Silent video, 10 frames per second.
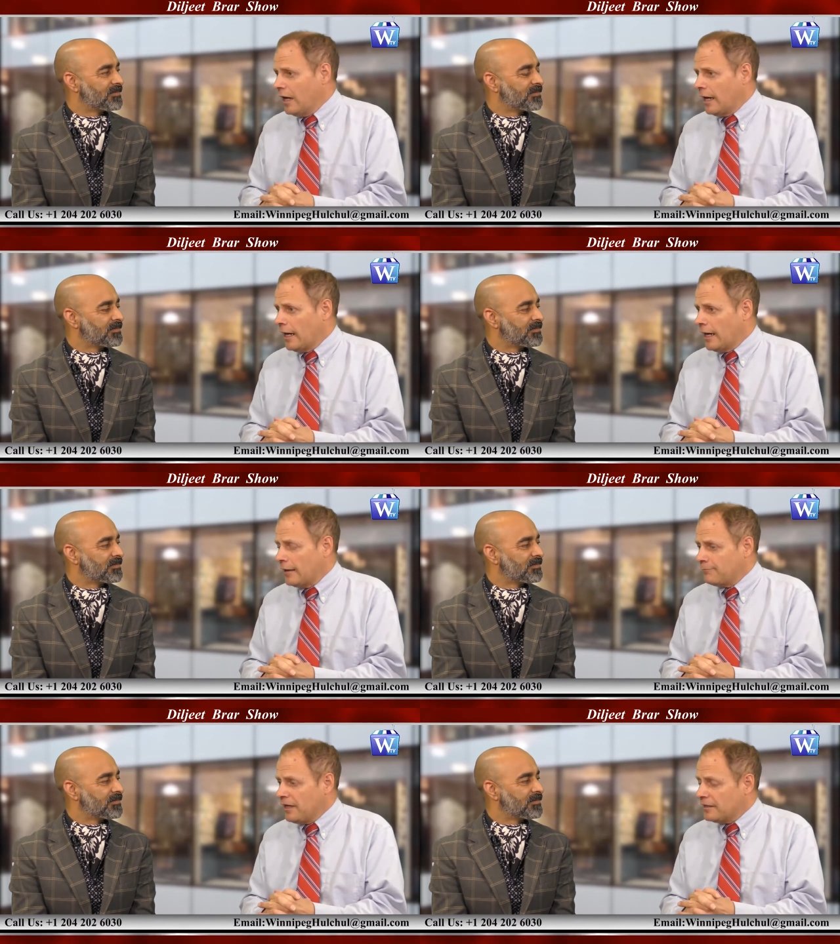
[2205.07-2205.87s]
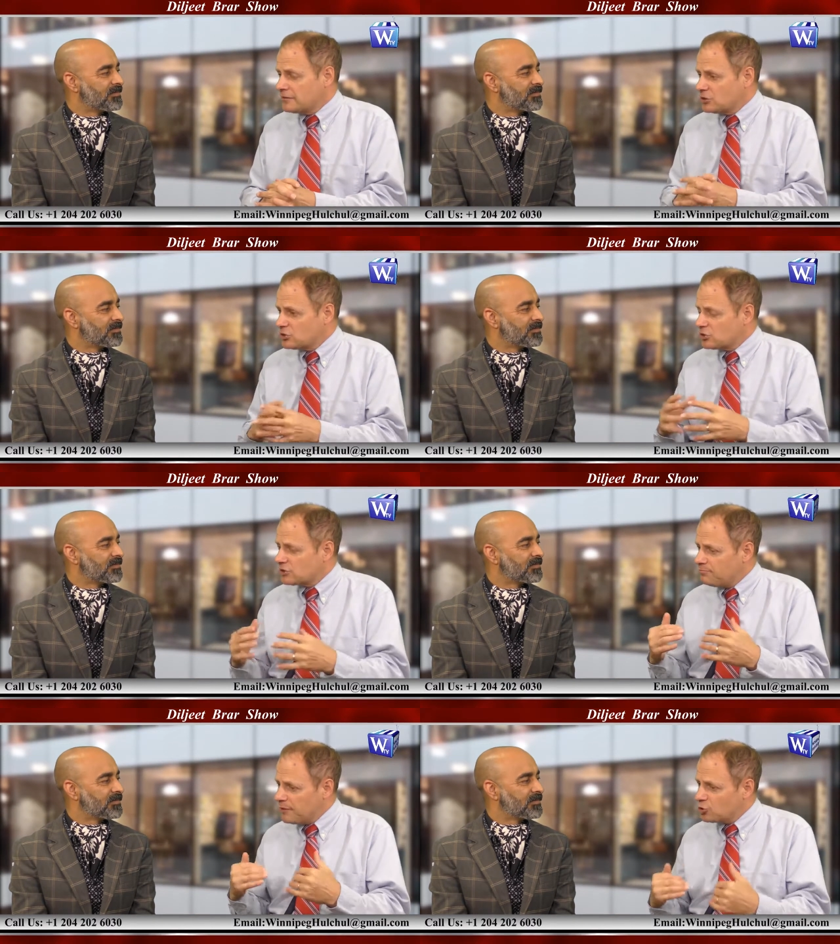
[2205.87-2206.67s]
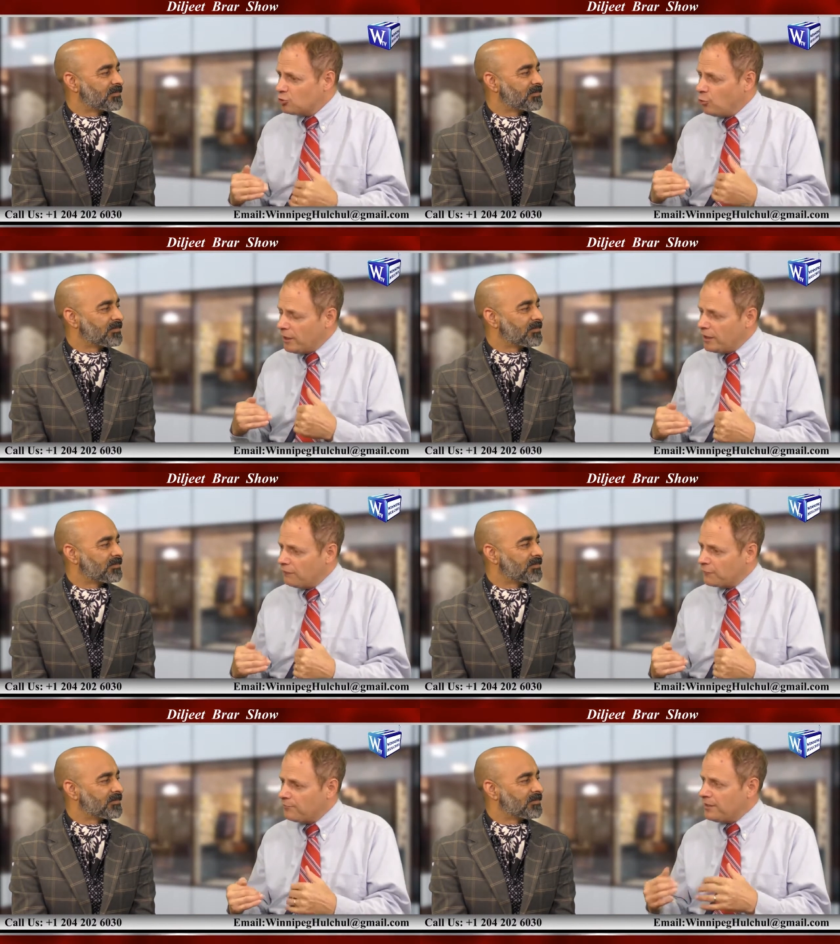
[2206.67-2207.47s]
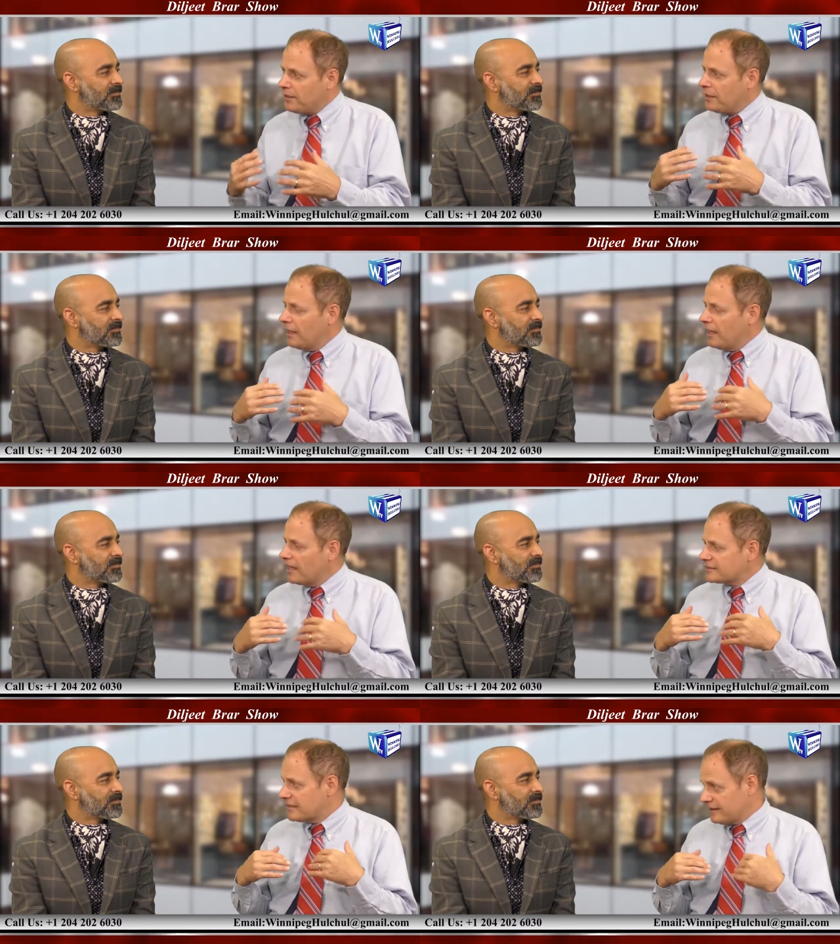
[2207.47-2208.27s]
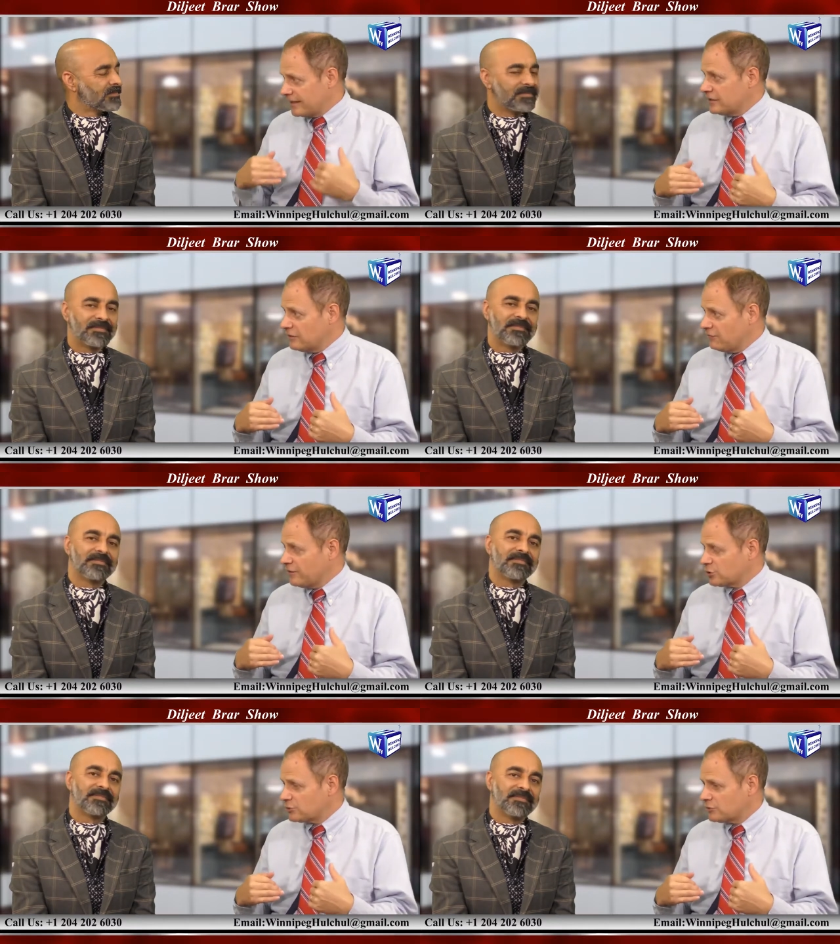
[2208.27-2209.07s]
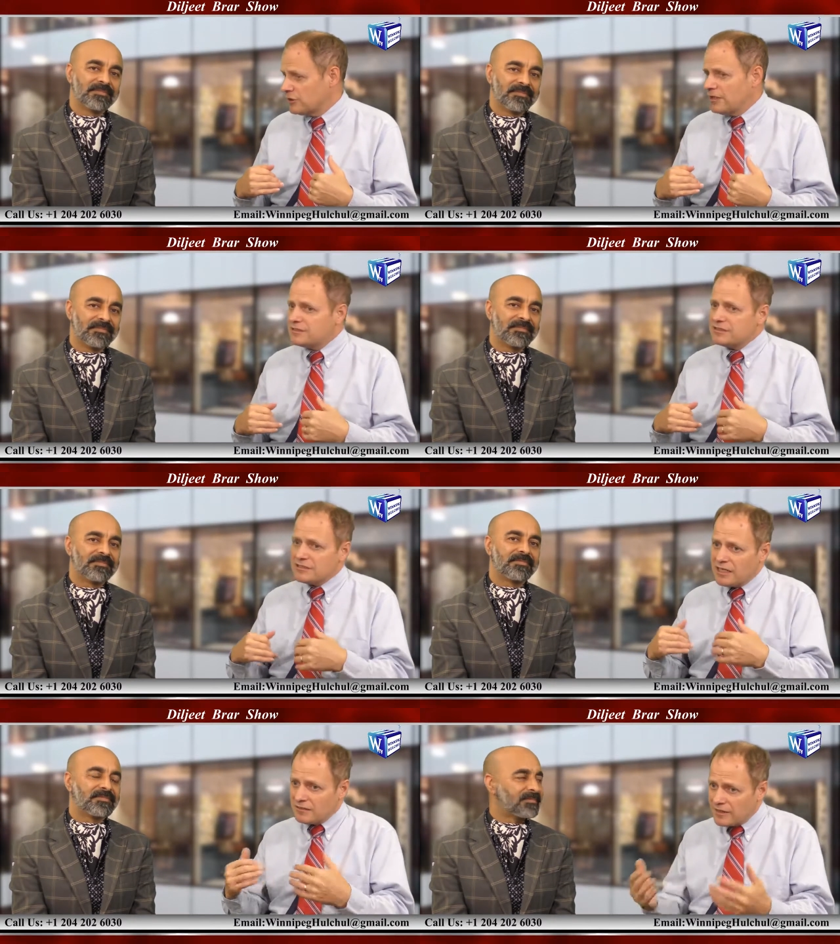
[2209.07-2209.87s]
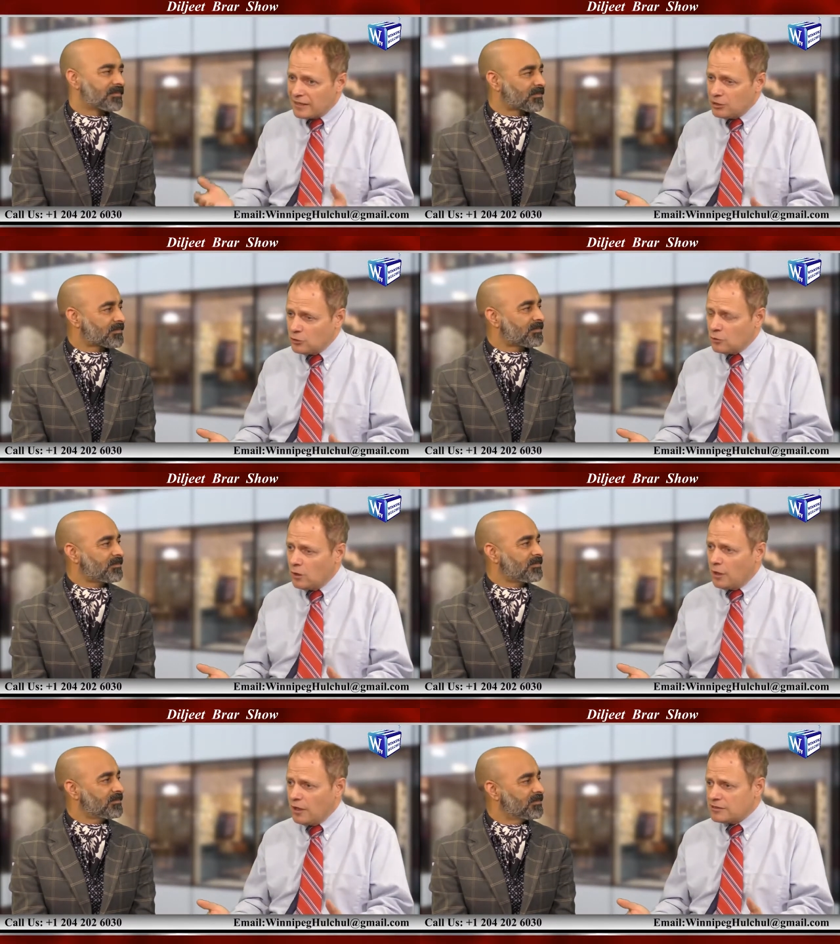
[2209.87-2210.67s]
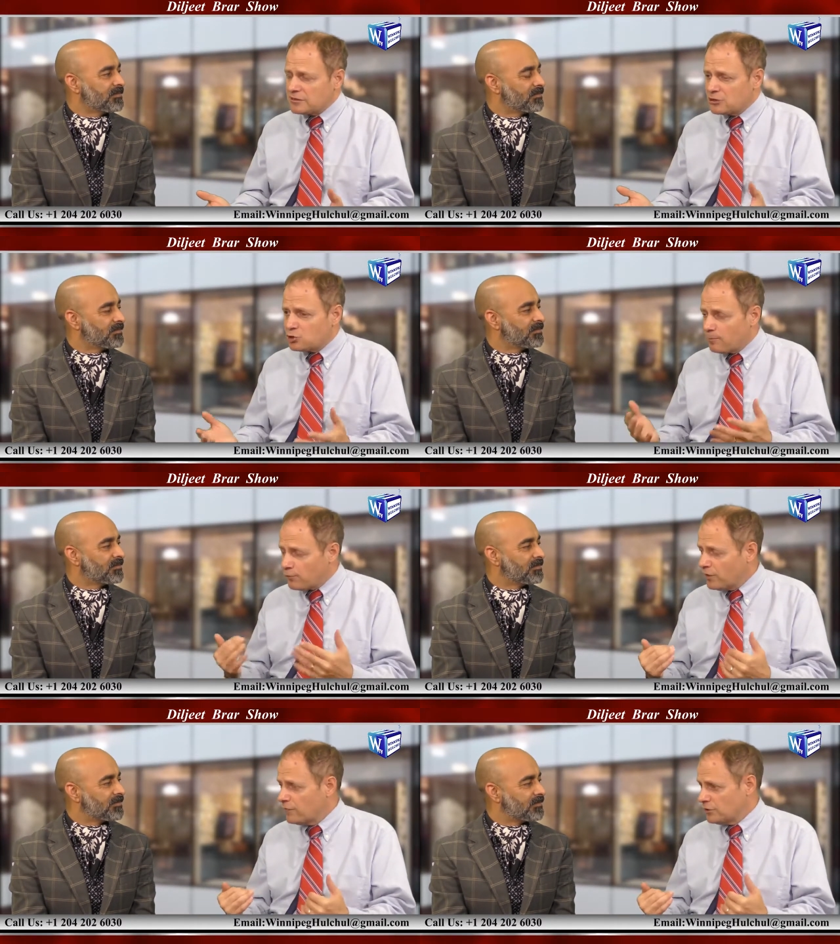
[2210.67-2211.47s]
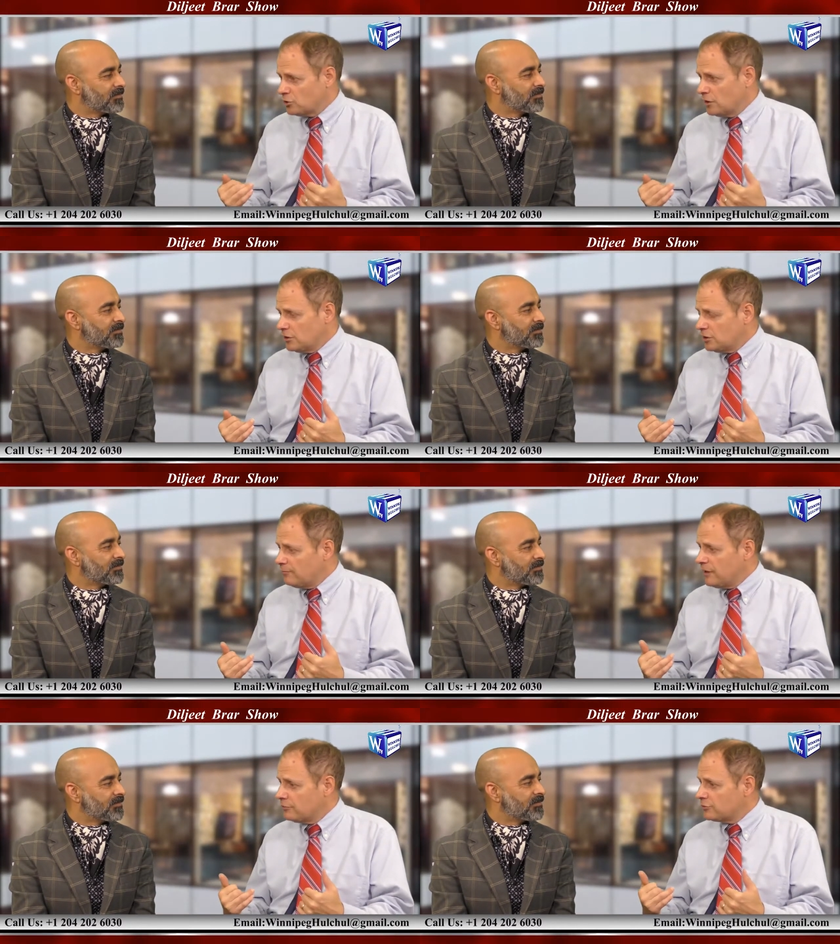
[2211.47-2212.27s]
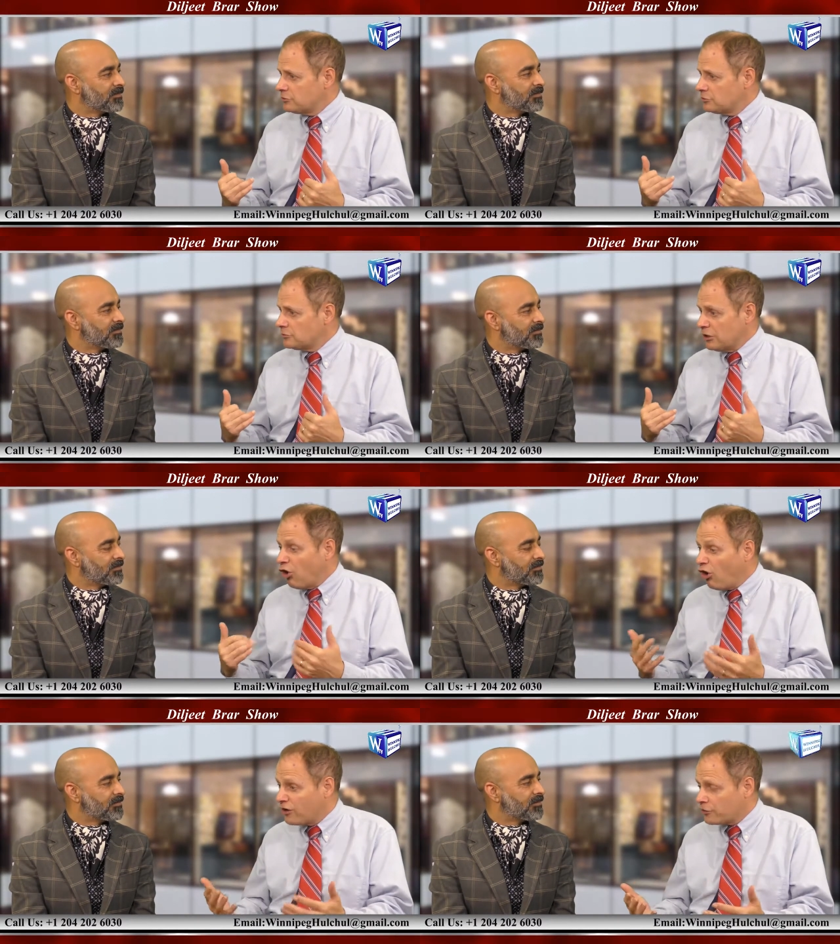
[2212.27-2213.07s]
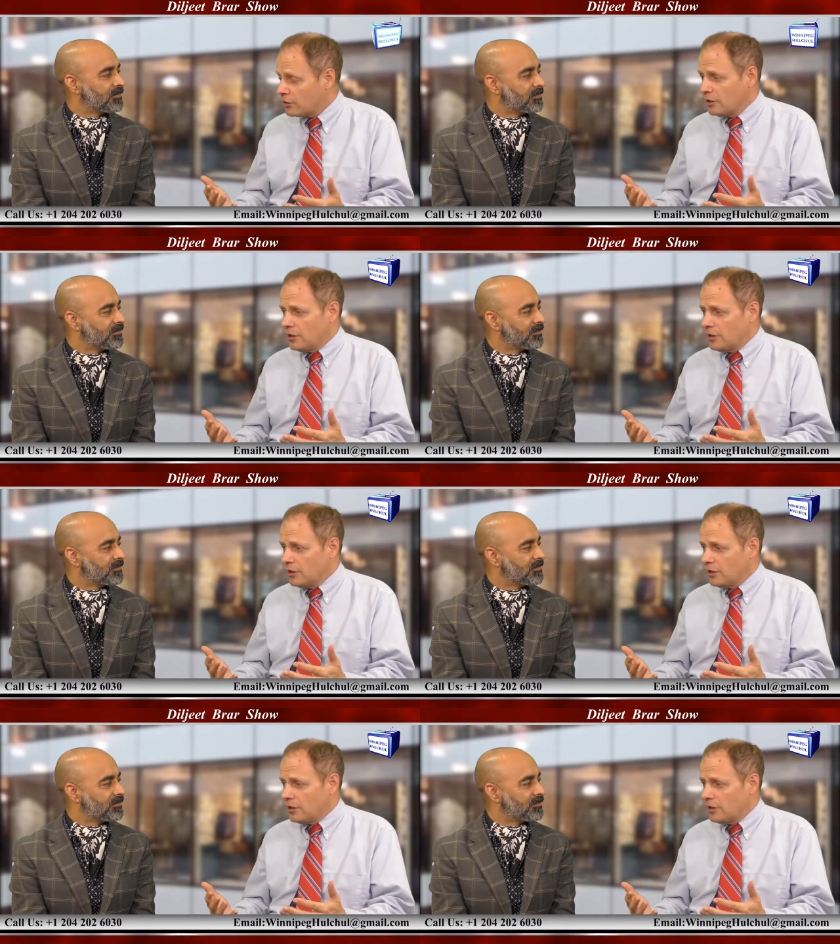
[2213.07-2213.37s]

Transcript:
Speaker 1: Um, and it's just a special way for me as an elected official to say thank you. It's such a privilege to be able to, an honor,